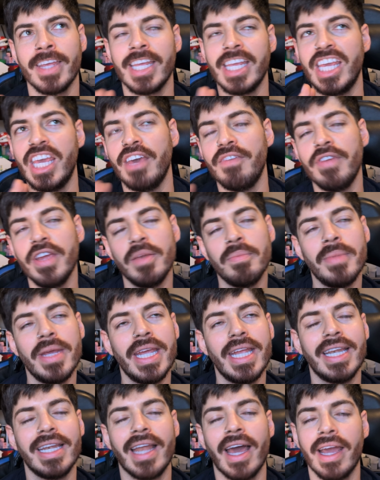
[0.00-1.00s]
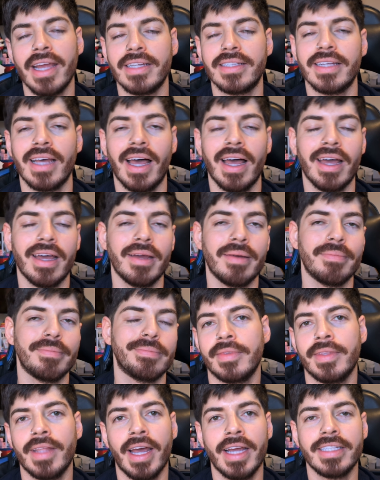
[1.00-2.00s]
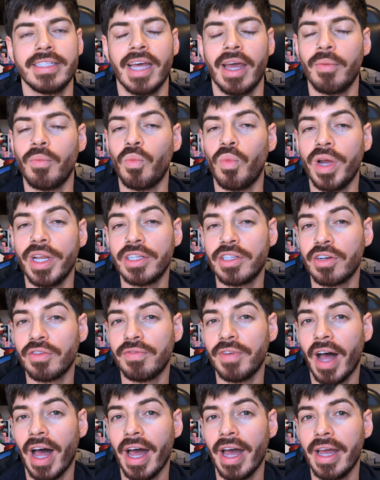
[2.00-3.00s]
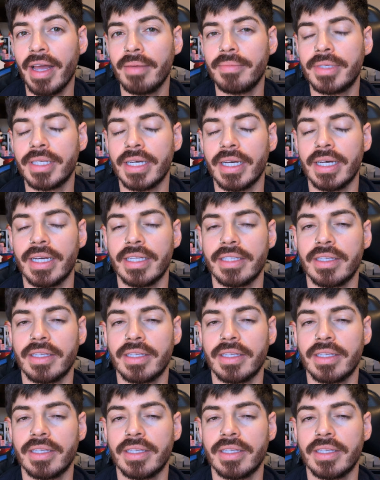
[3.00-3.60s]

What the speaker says: giving me nighttime winter vibes.